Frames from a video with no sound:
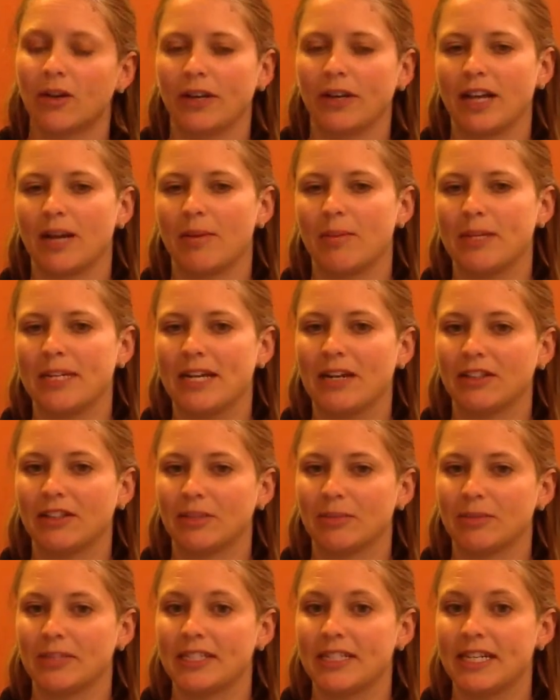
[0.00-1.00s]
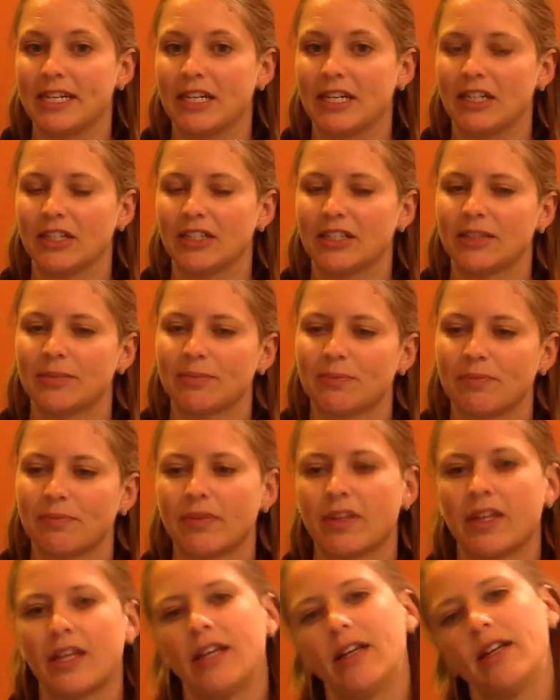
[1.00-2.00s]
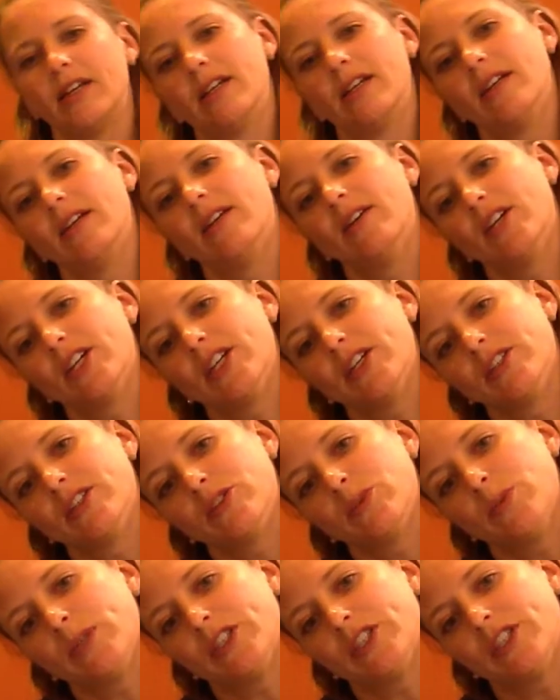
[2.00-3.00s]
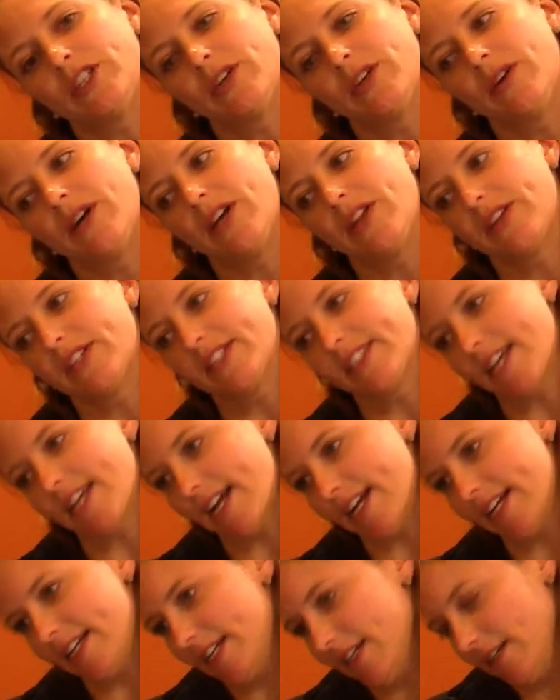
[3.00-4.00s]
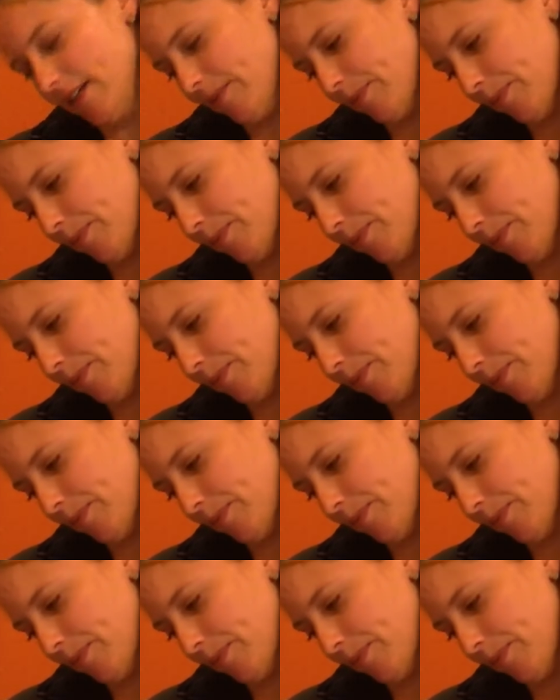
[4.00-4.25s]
going up and down some stairs, switching to the other side here.